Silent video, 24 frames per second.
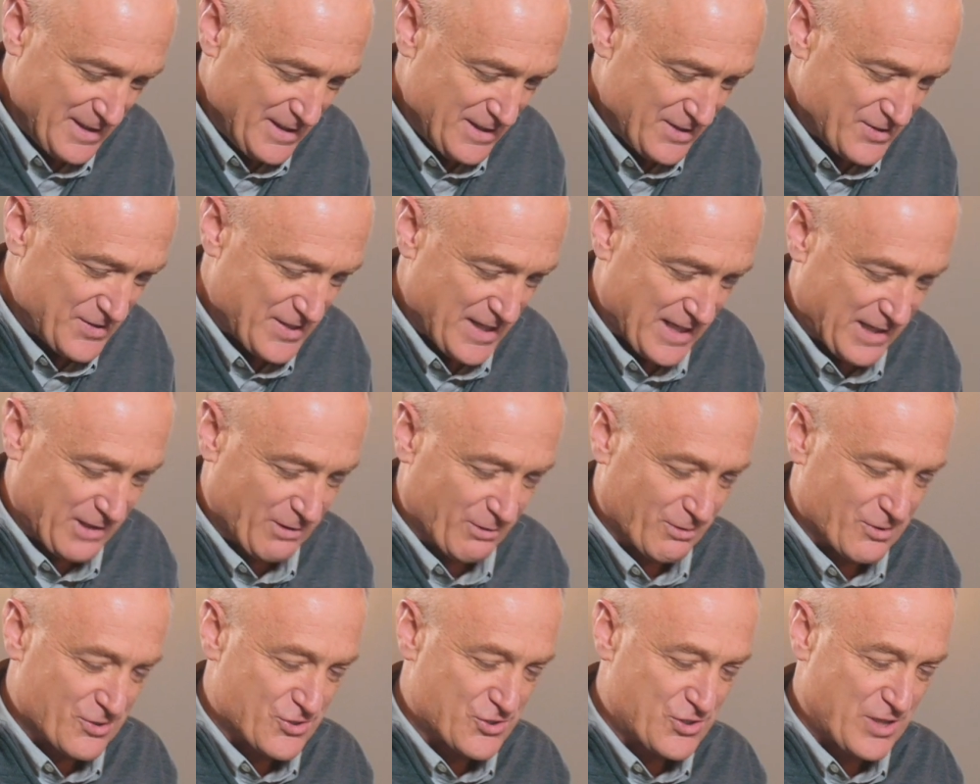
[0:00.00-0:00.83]

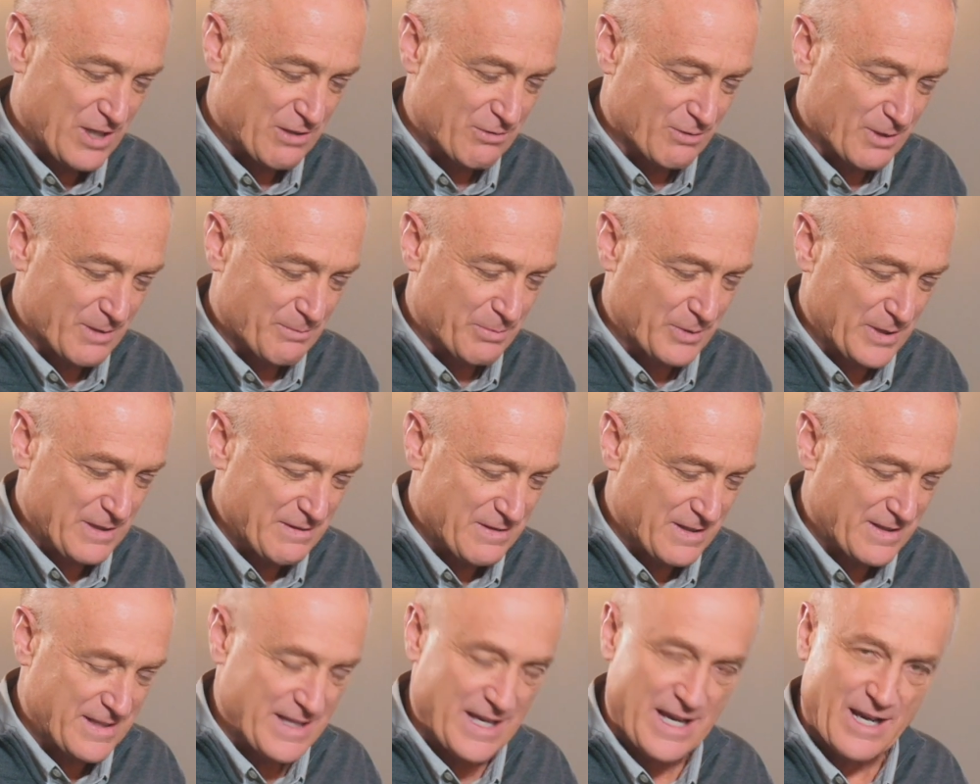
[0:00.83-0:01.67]
Secularists generally
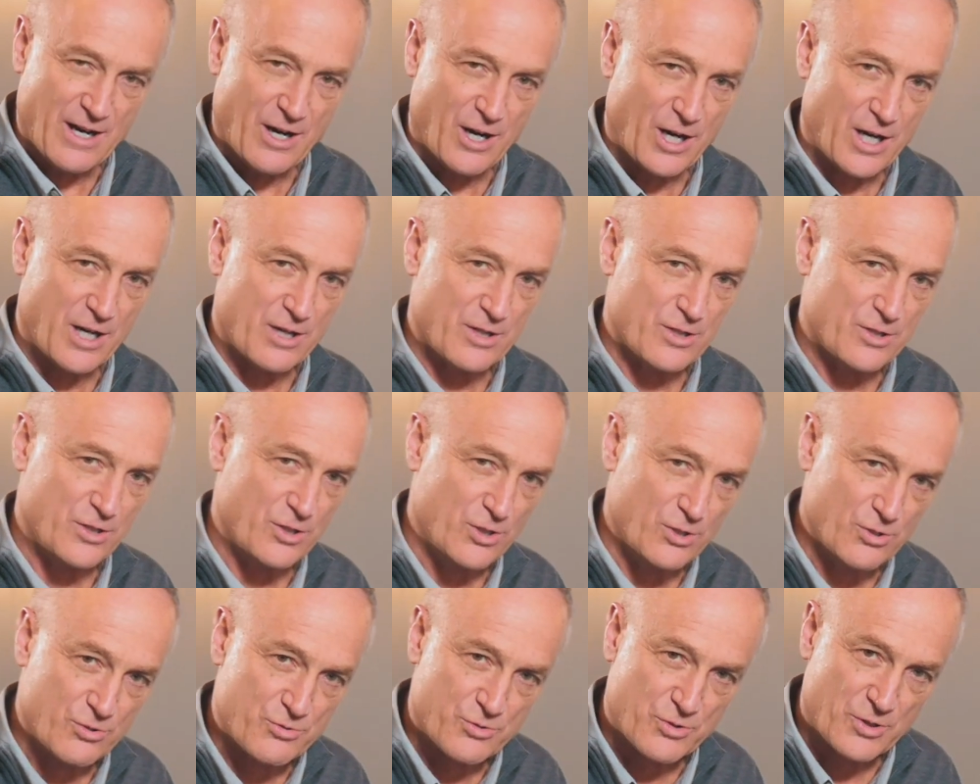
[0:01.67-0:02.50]
believe that they are
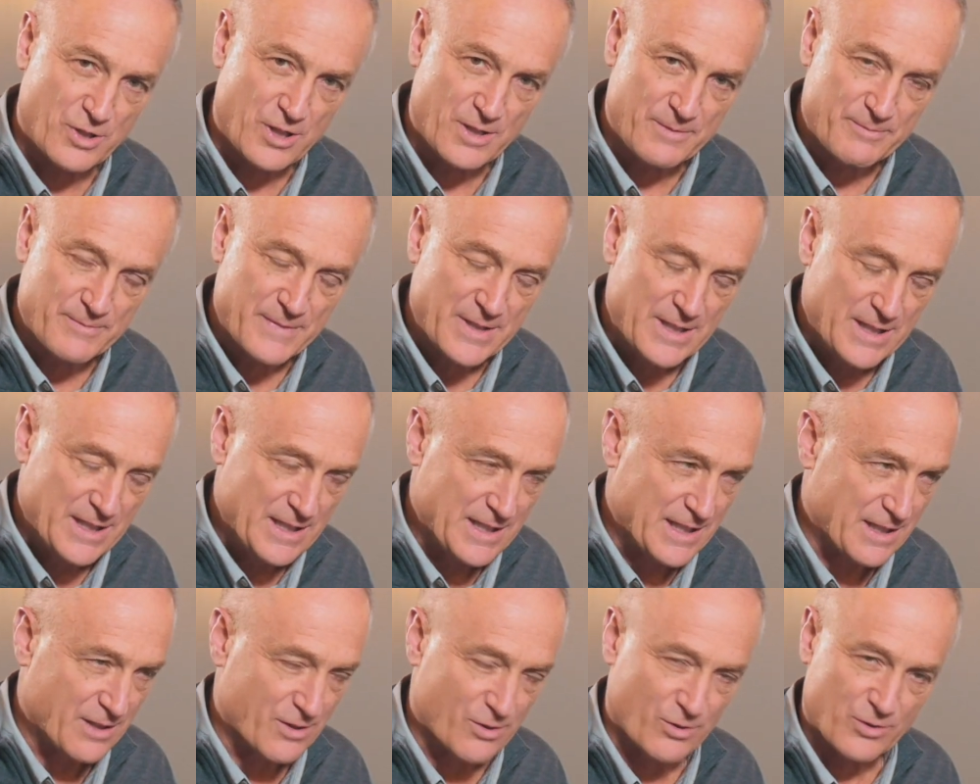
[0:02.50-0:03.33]
neutral
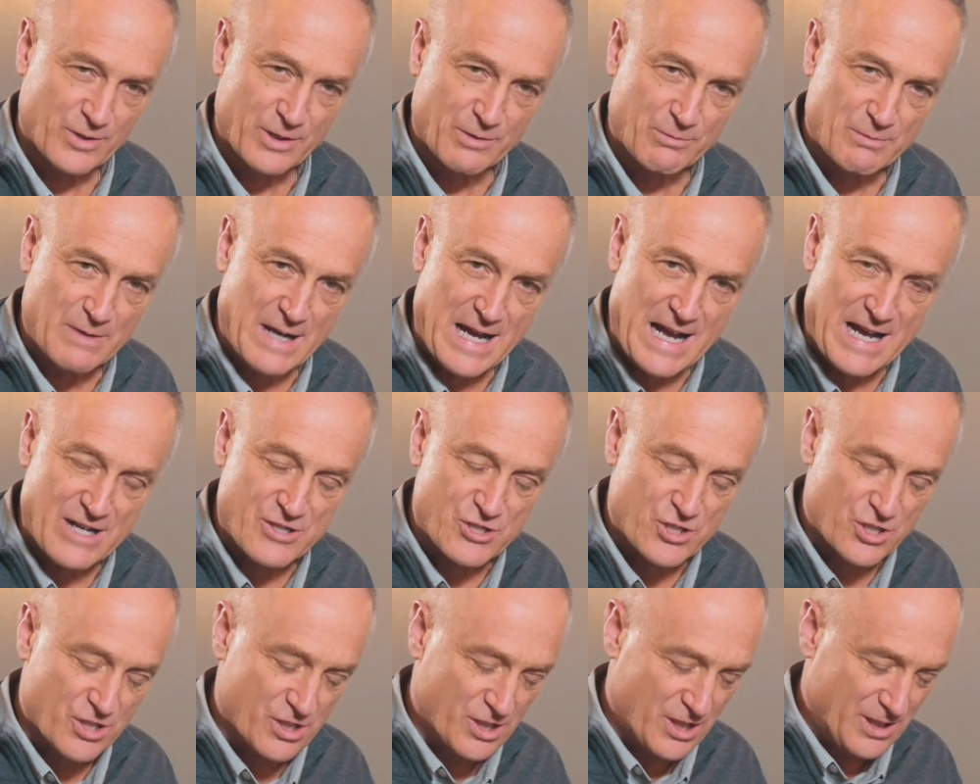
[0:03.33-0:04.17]
and only
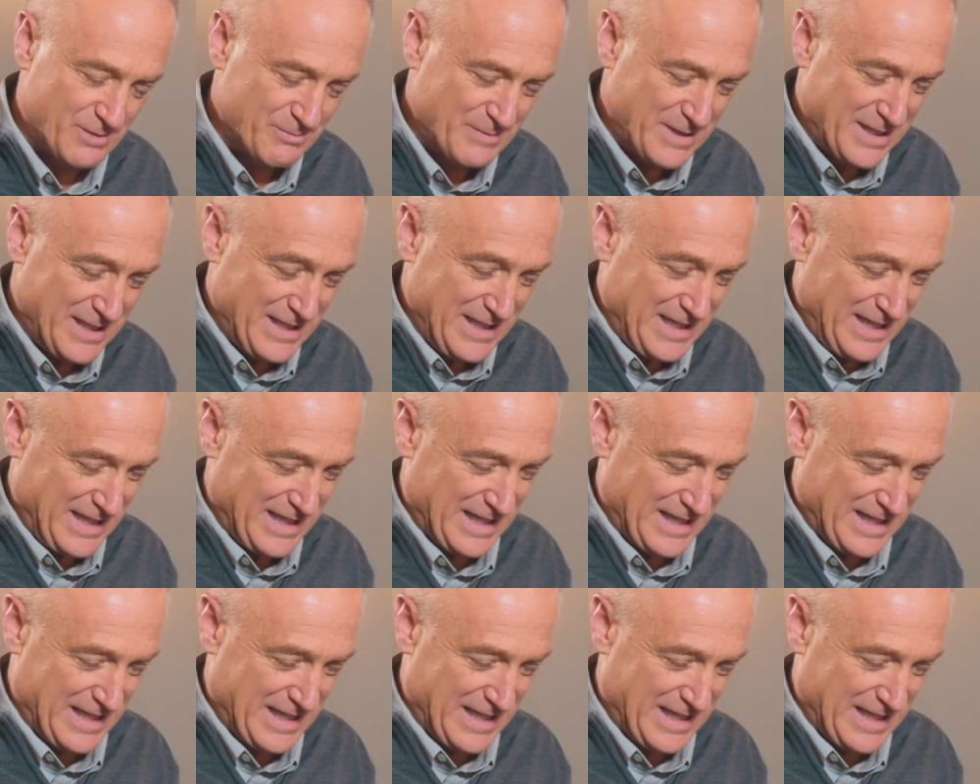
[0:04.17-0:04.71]
rational,